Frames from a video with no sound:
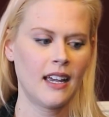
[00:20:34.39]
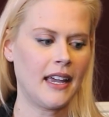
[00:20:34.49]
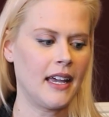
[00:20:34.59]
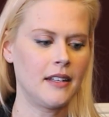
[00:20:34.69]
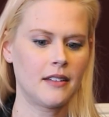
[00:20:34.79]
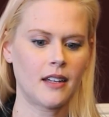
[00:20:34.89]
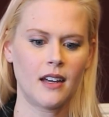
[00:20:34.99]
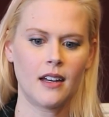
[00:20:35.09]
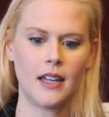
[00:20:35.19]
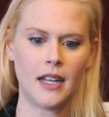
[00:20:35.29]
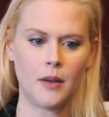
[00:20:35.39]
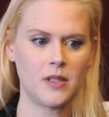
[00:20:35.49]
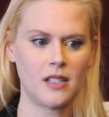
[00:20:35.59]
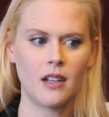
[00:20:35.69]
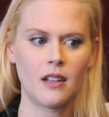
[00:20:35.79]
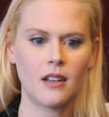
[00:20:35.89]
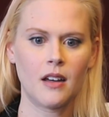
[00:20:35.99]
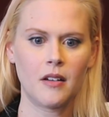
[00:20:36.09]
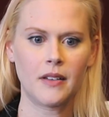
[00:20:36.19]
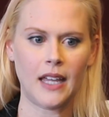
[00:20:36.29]
and I was in
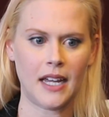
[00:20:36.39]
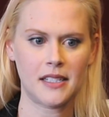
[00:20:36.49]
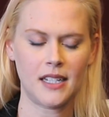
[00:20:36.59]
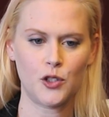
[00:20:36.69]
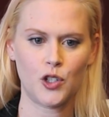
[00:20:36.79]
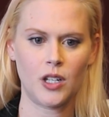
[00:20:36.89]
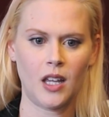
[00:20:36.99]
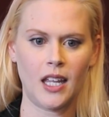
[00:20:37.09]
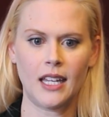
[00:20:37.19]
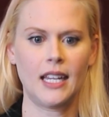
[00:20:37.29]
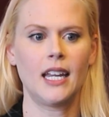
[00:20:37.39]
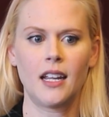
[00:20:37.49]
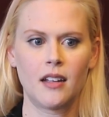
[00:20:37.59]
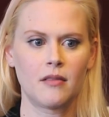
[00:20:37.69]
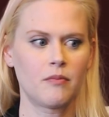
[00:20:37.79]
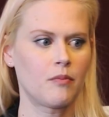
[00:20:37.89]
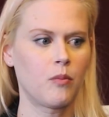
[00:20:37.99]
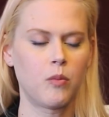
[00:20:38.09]
a gas station like getting,